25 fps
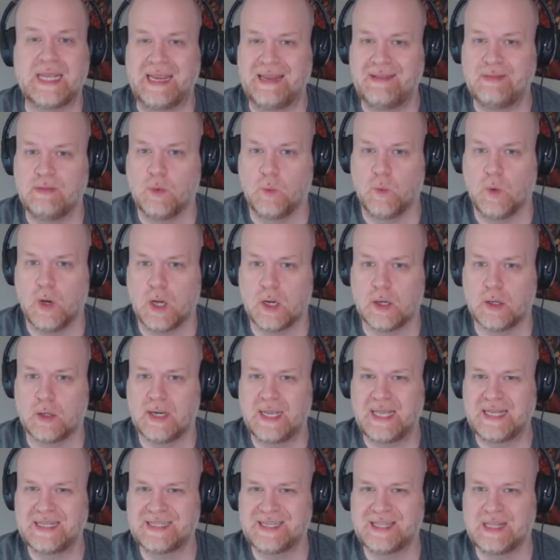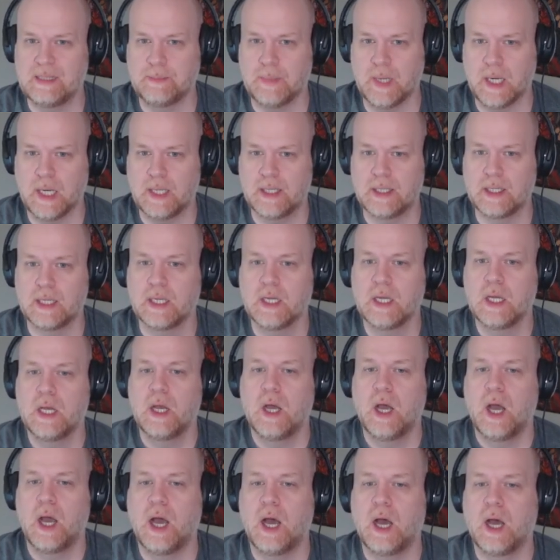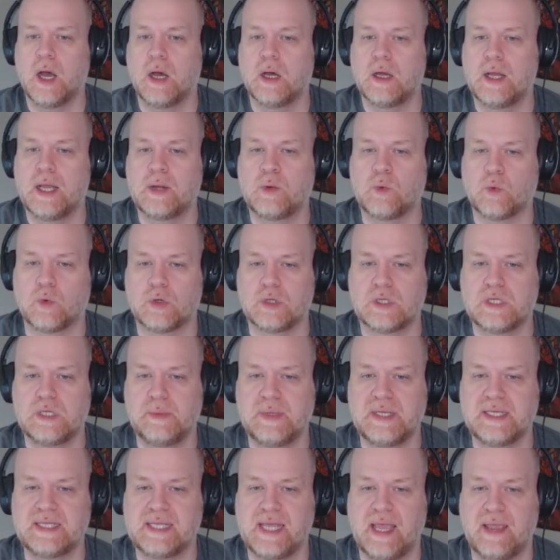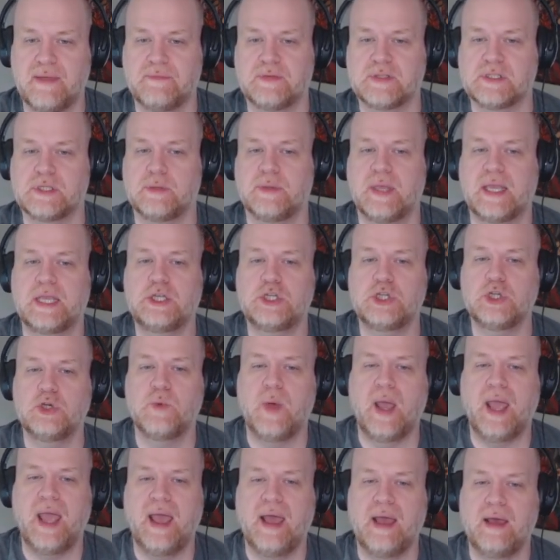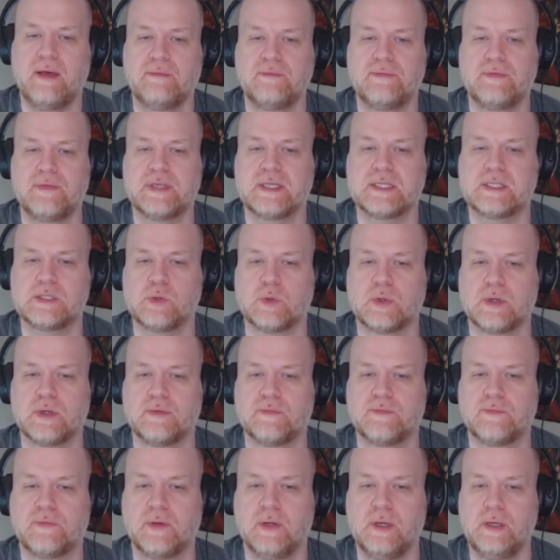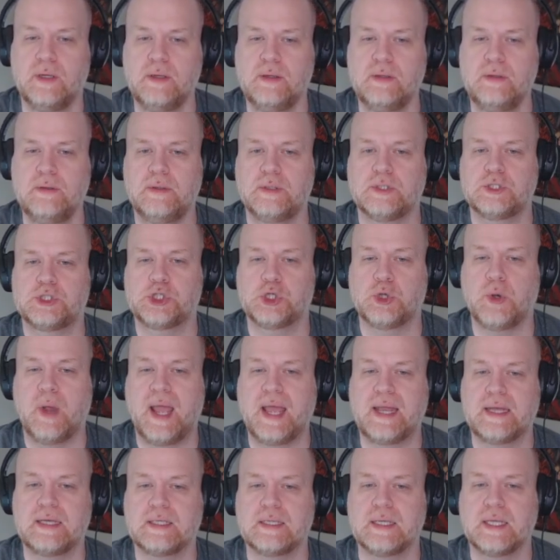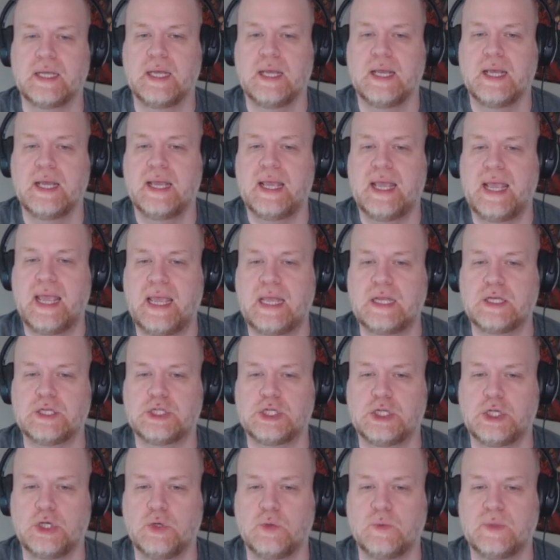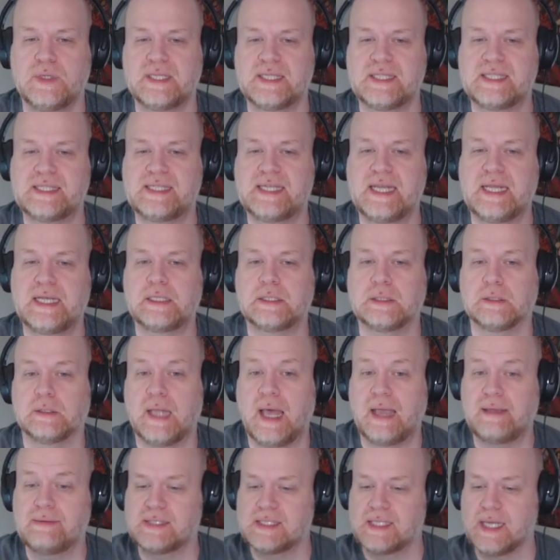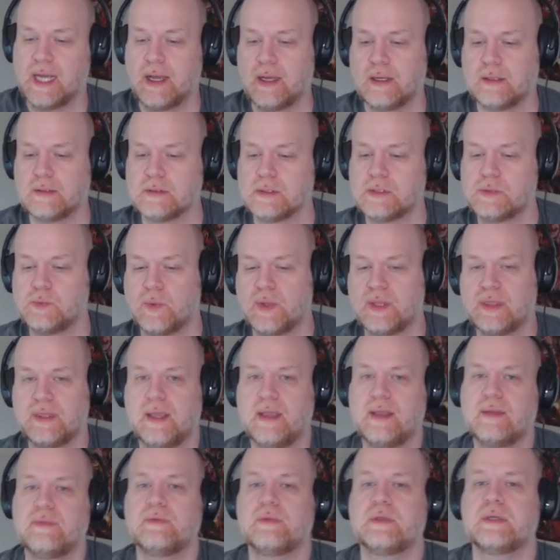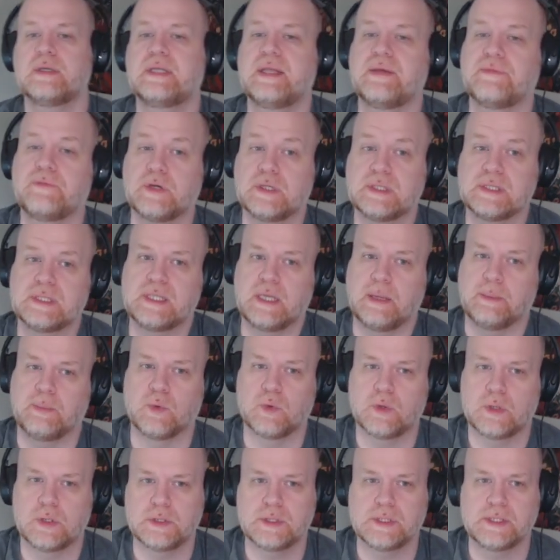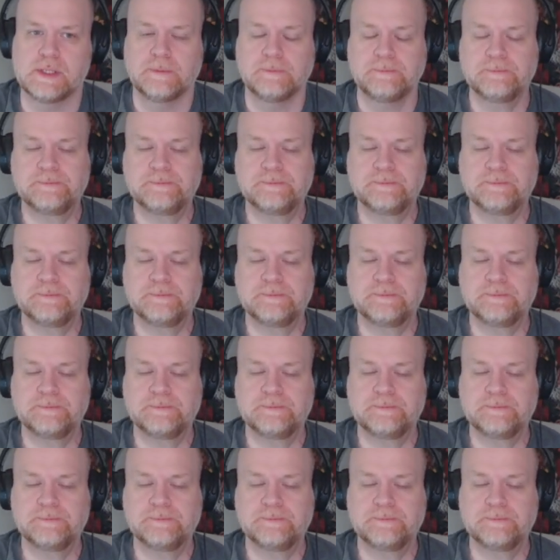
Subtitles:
in the water into the mud in order to be safe. So they do have this sort of trend into distinct lifestyles within the different suborders.